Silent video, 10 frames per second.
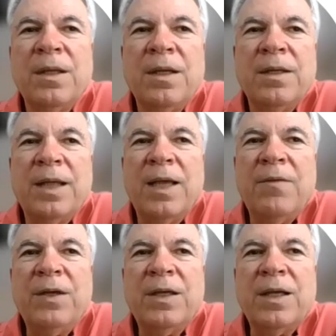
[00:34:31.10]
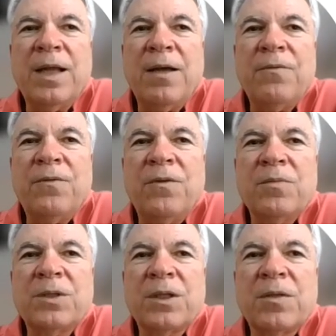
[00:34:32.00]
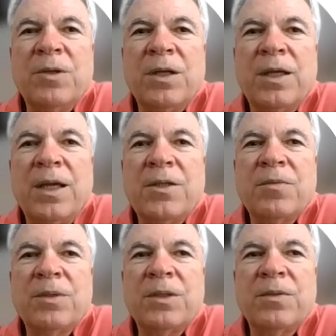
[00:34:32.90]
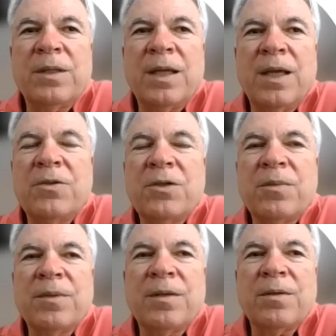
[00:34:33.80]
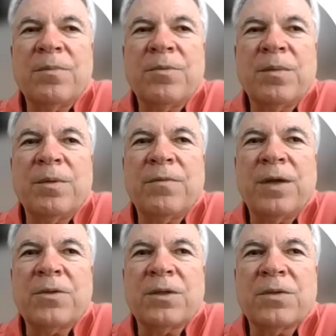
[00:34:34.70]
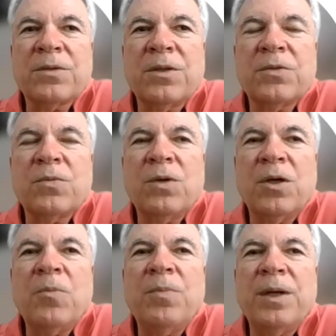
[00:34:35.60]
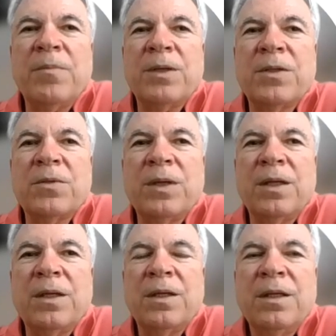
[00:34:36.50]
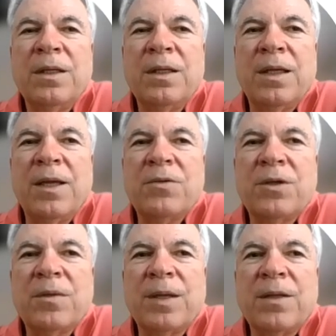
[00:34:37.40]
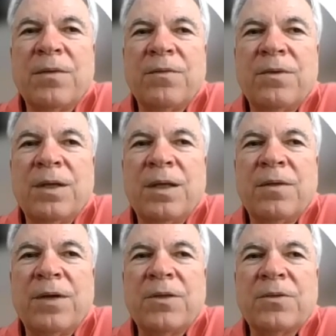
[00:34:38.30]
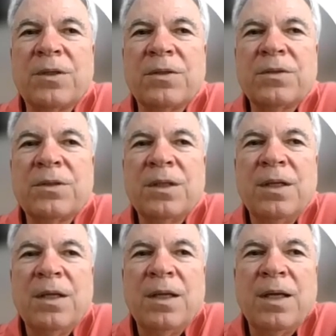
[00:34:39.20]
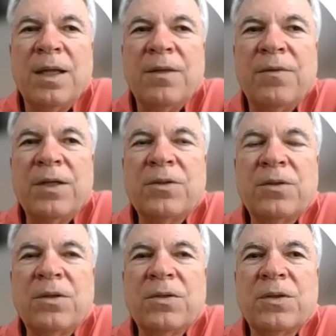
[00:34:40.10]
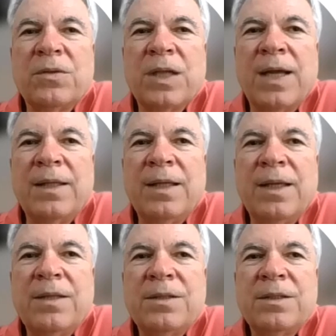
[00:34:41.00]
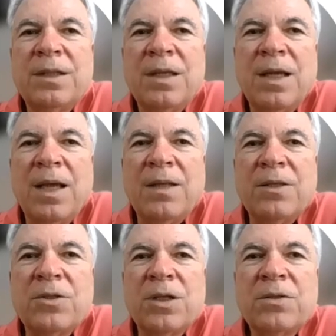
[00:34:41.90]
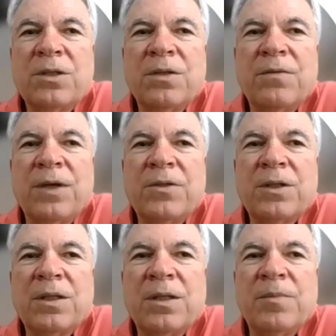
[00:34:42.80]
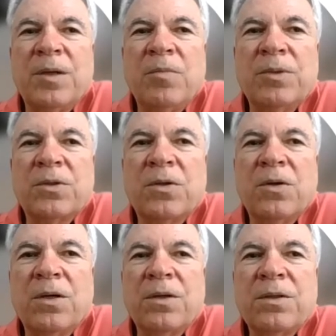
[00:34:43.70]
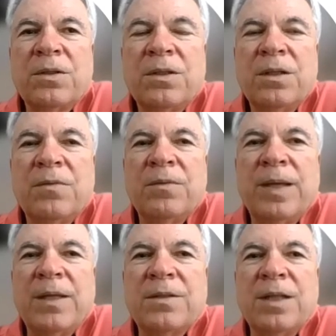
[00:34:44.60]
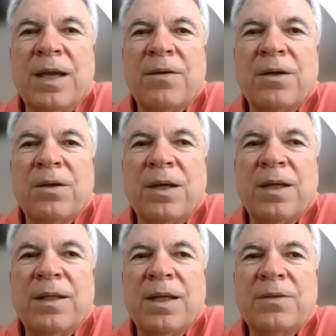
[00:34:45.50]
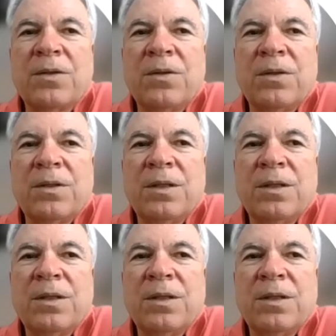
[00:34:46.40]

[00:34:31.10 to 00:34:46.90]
The AV canal forms the communication between the atrium and the primitive ventricle. So there's one opening between the atrium and the ventricles. And the ventricle also dilates, and the junction of the ventricle and the bulbus cordis remains narrow, and that's called